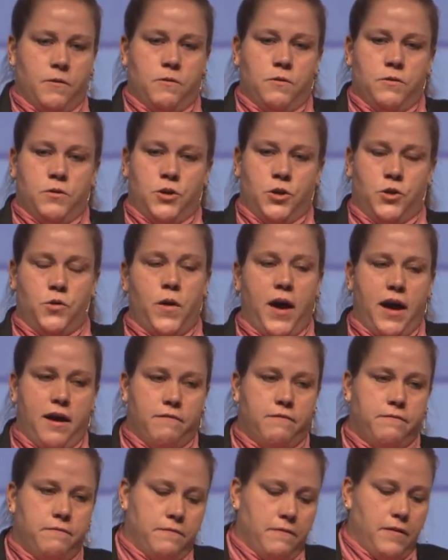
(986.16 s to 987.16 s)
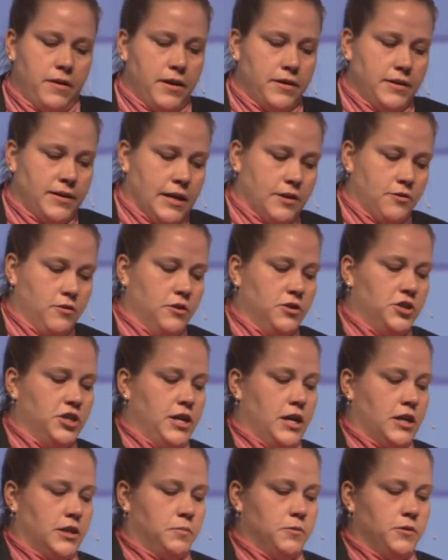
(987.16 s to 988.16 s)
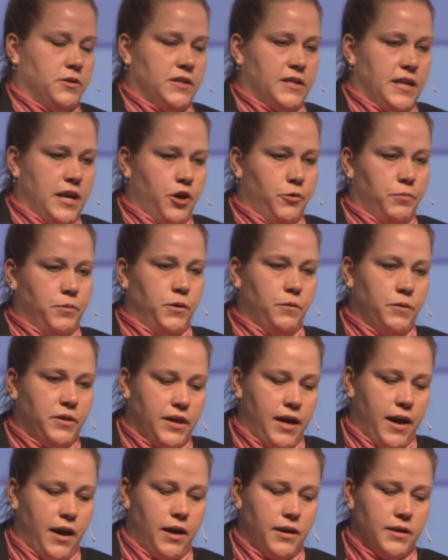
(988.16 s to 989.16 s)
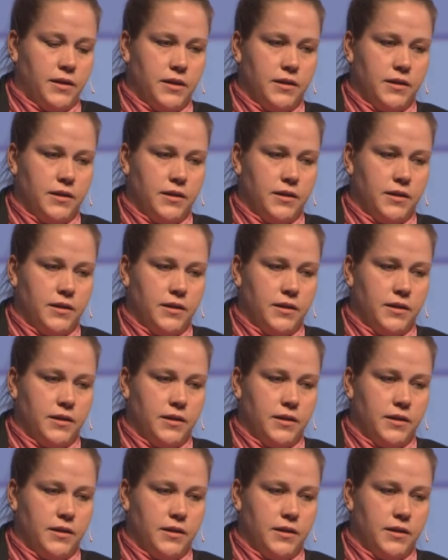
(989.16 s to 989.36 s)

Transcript: You have technology experts to help you with that.